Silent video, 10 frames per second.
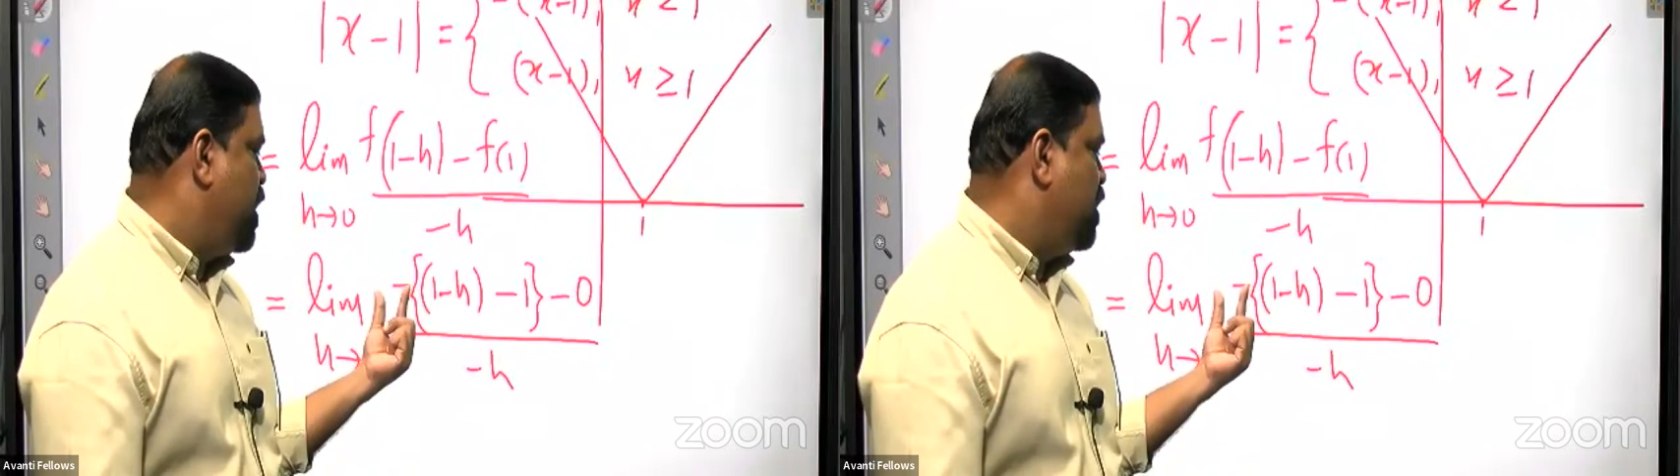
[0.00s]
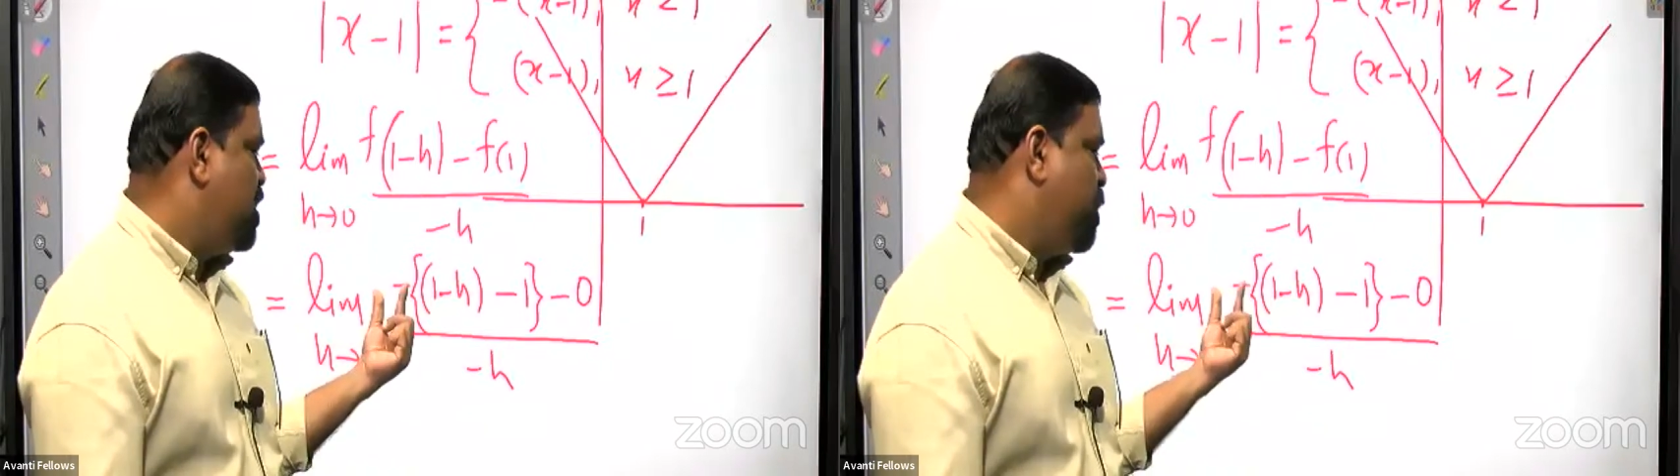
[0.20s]

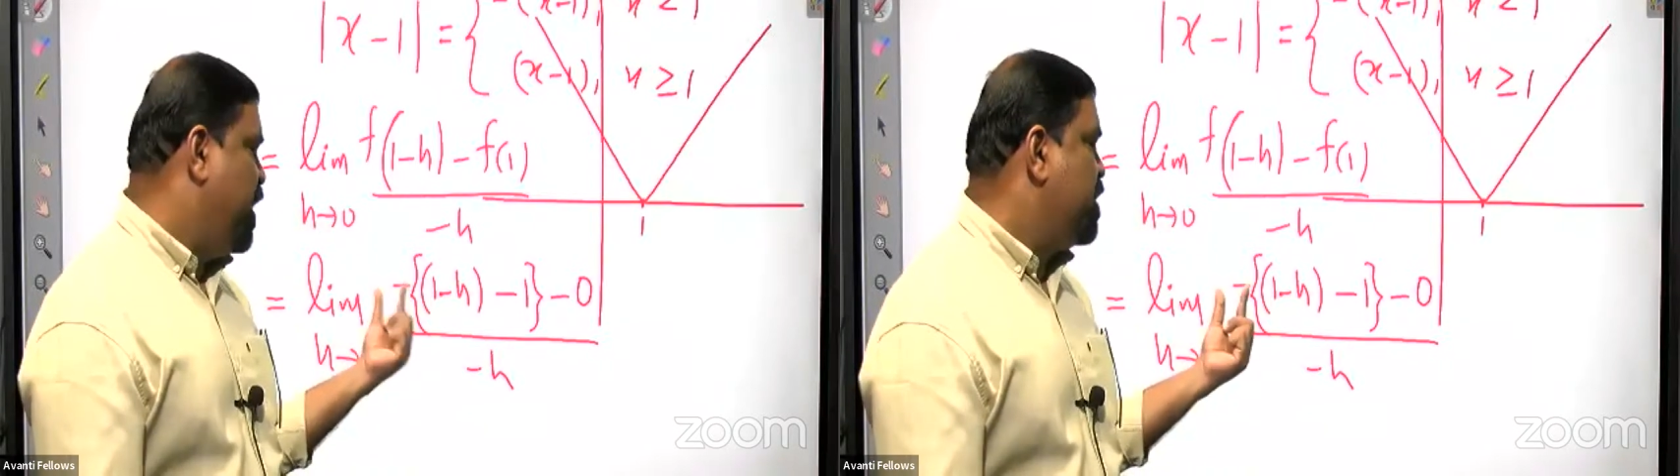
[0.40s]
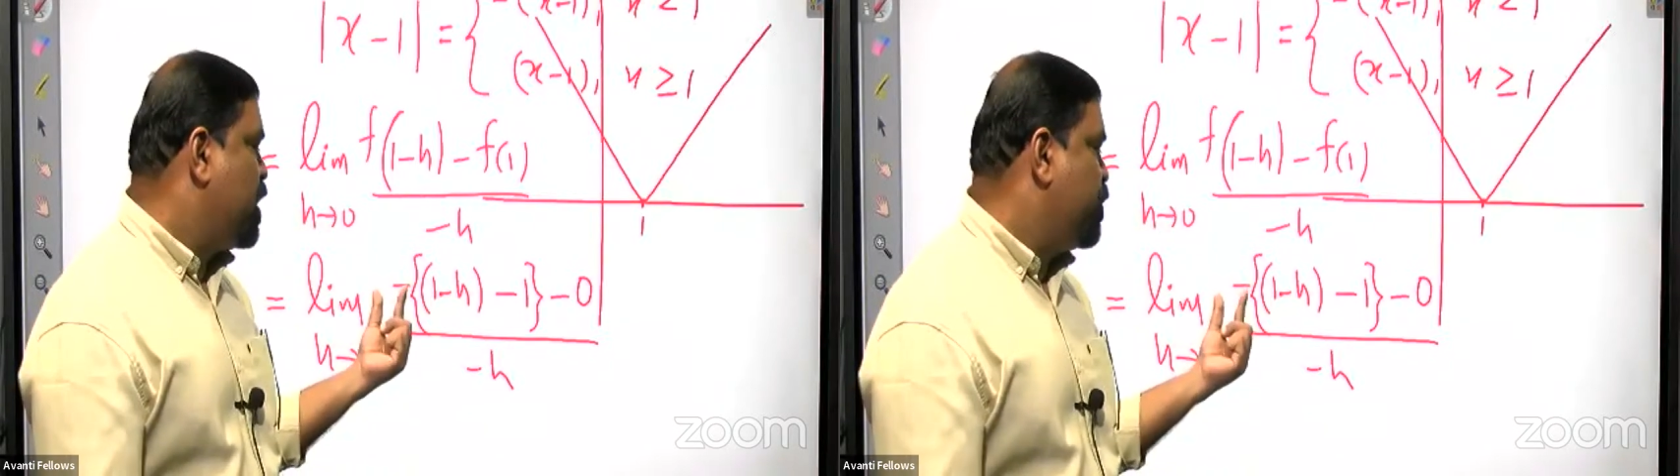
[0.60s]
there is a
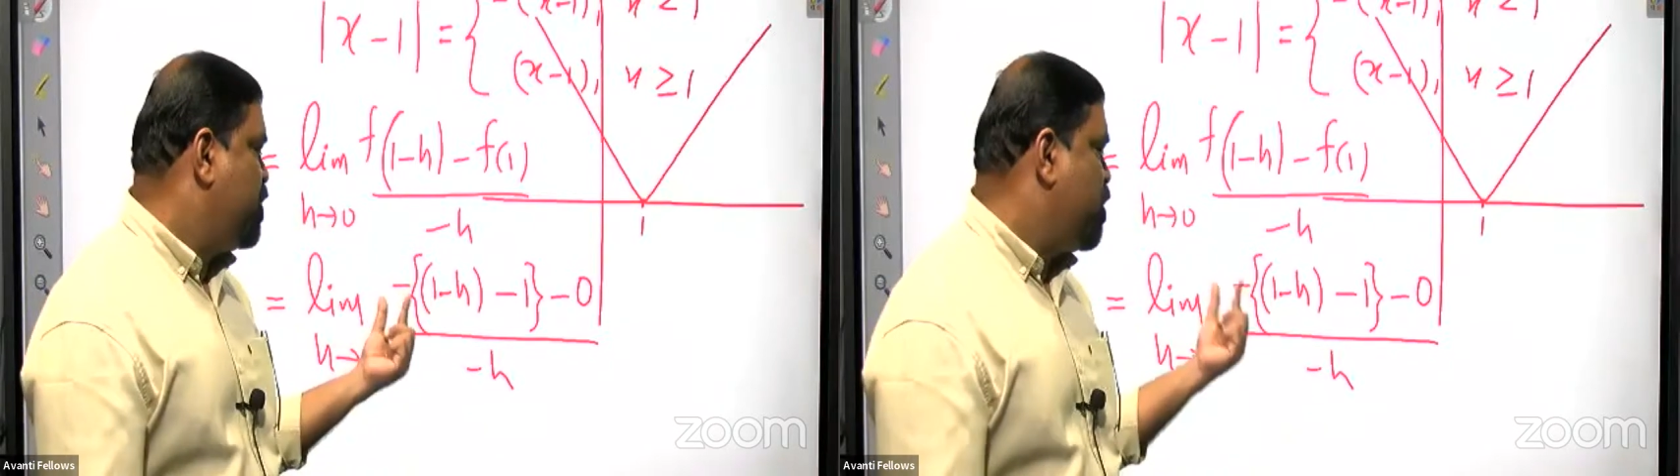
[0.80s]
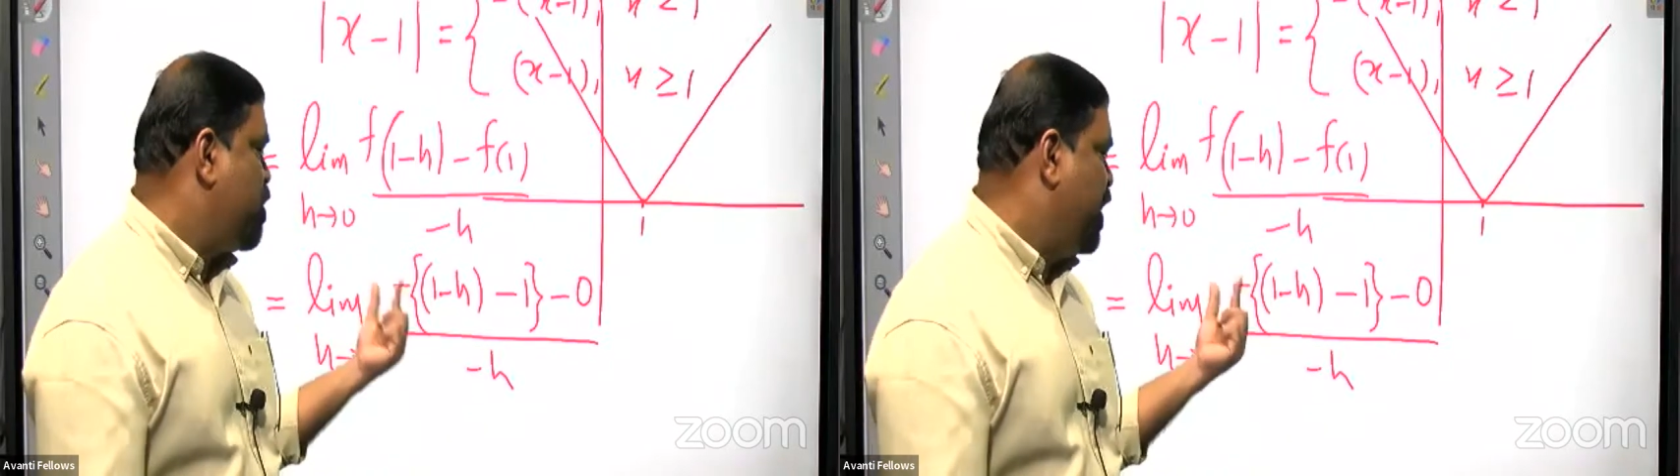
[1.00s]
minus actually.
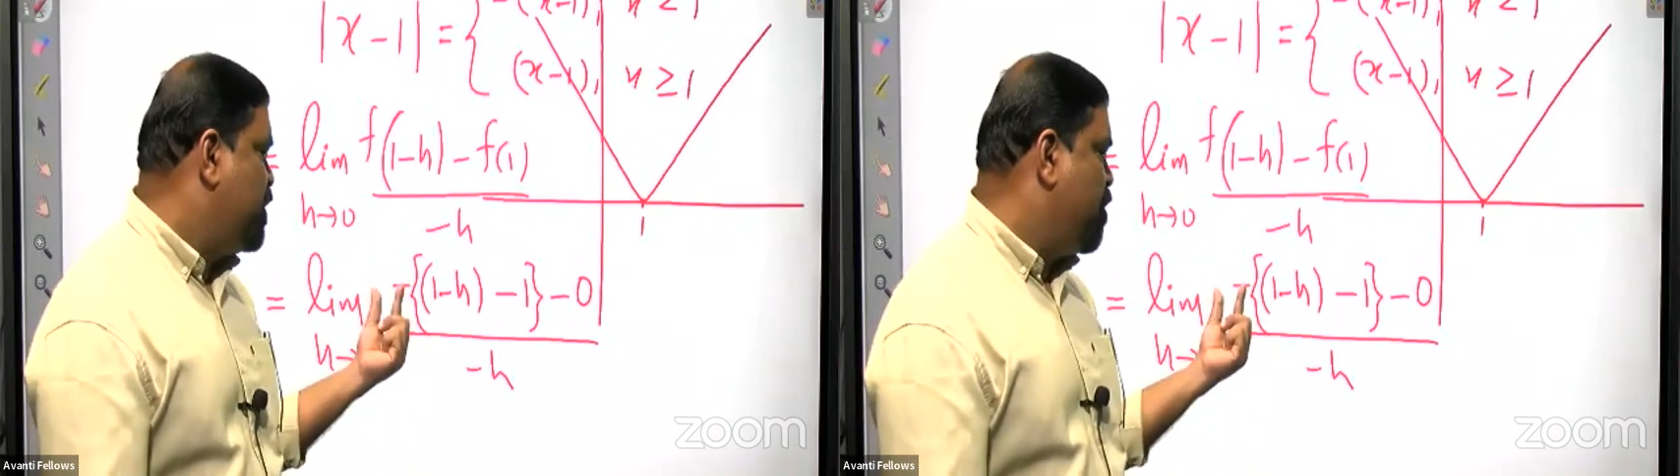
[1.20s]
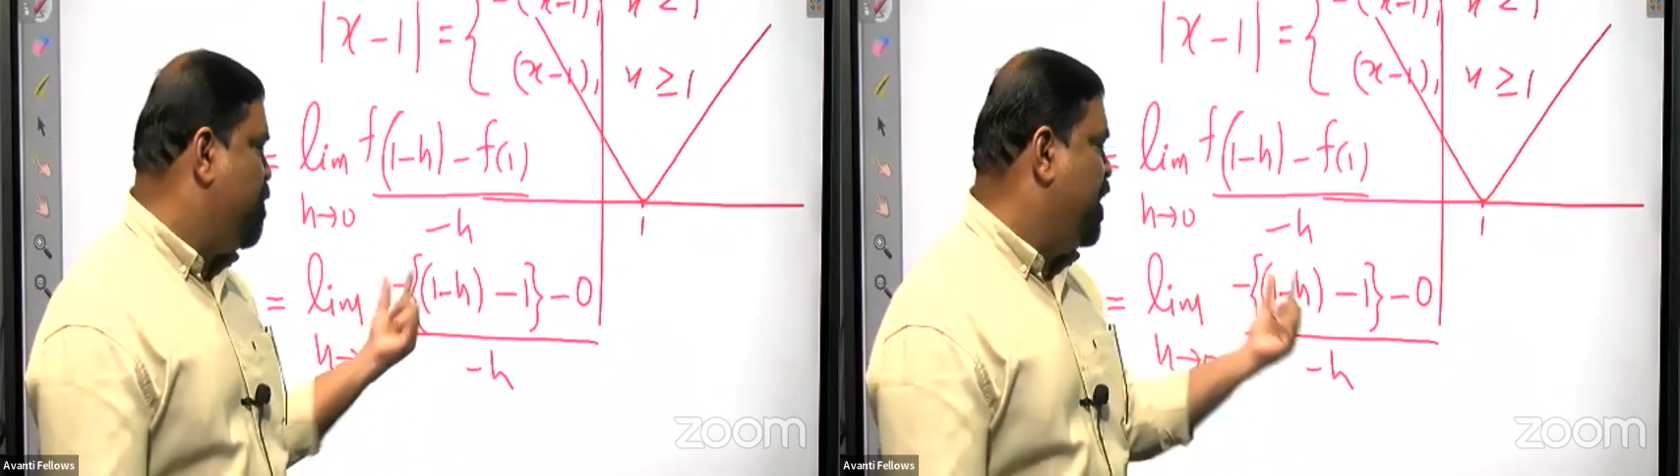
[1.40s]
So minus
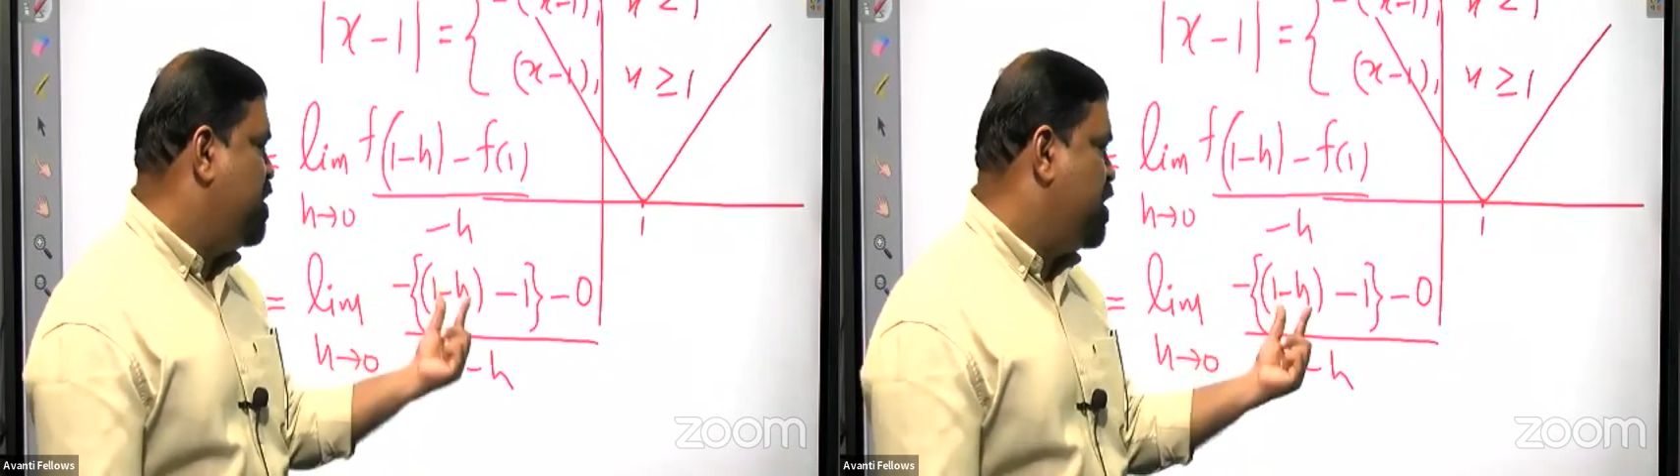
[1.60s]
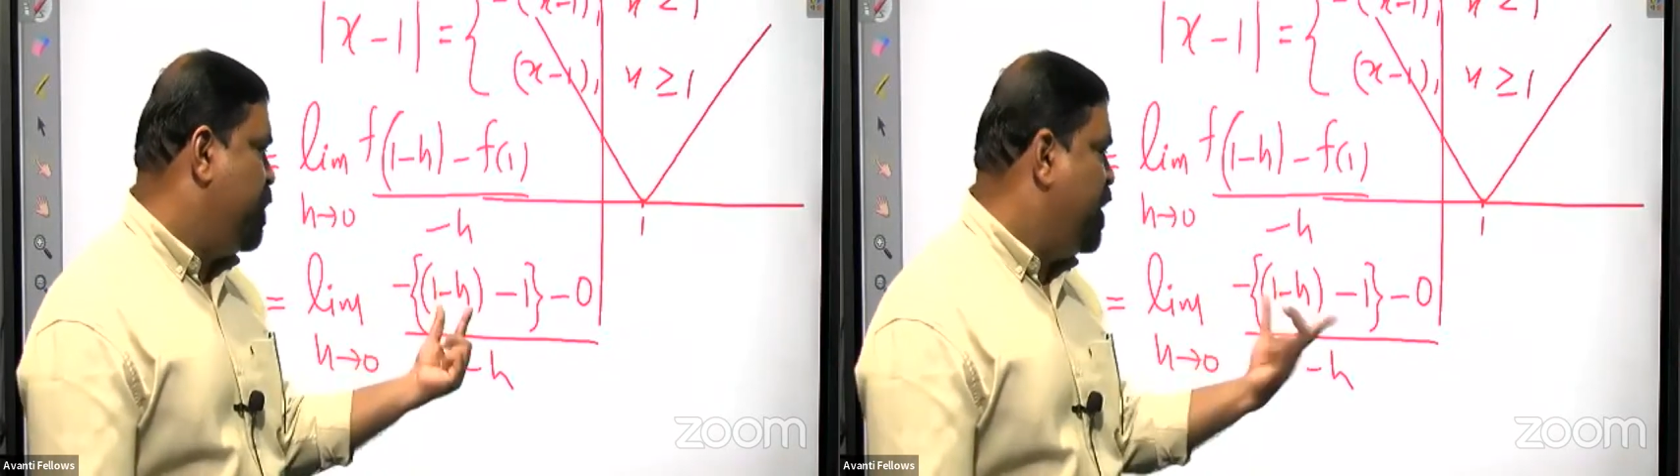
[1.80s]
of
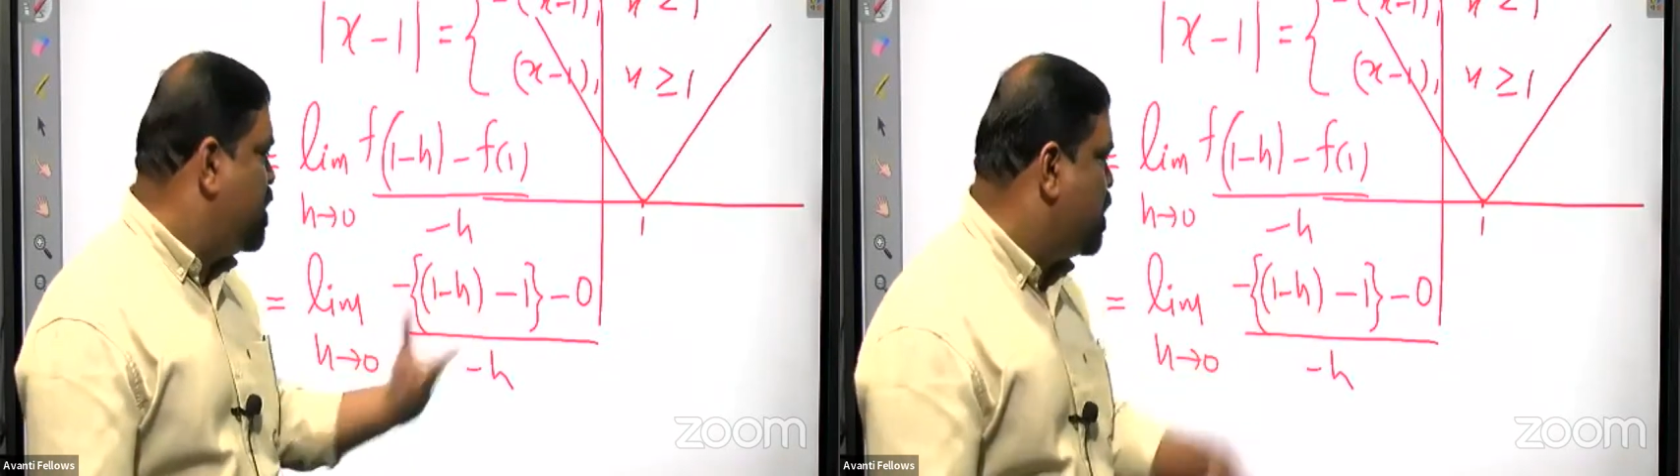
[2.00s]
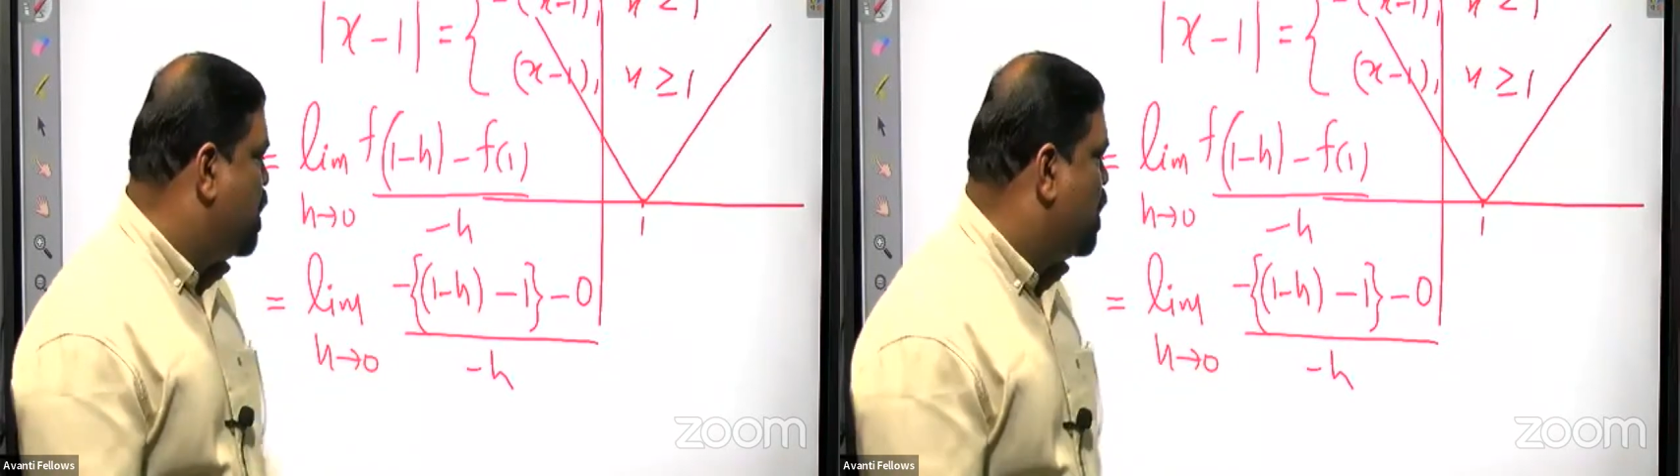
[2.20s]
minus h means